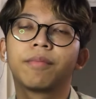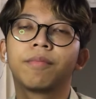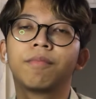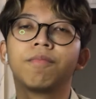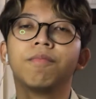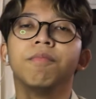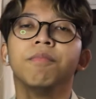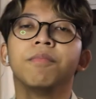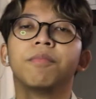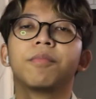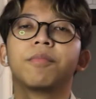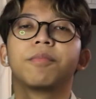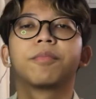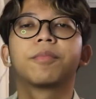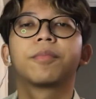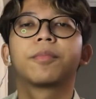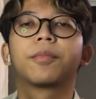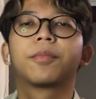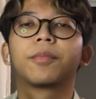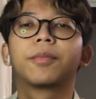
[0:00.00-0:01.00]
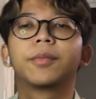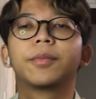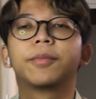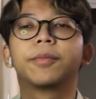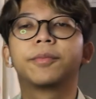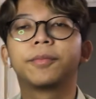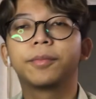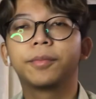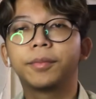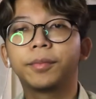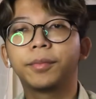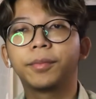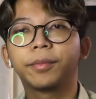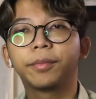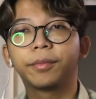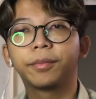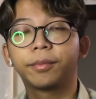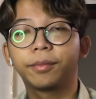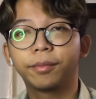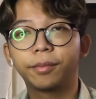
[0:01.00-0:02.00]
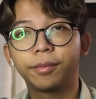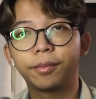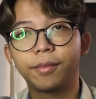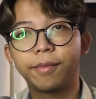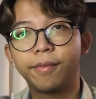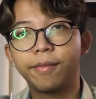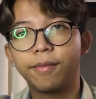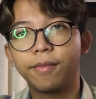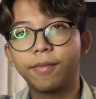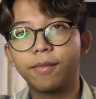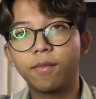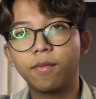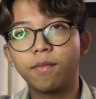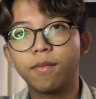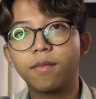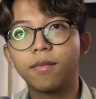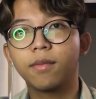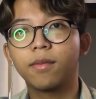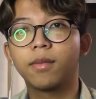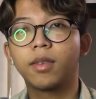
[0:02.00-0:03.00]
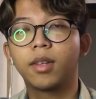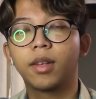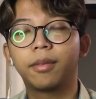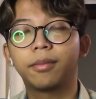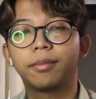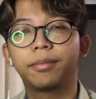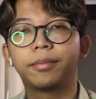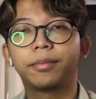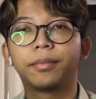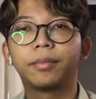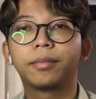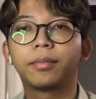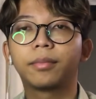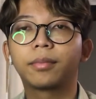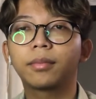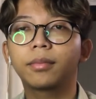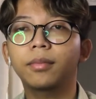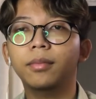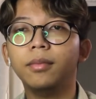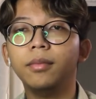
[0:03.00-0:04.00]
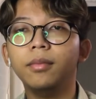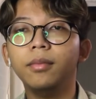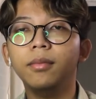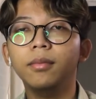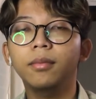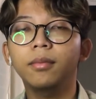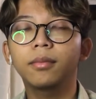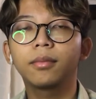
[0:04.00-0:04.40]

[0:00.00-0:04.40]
[no speech]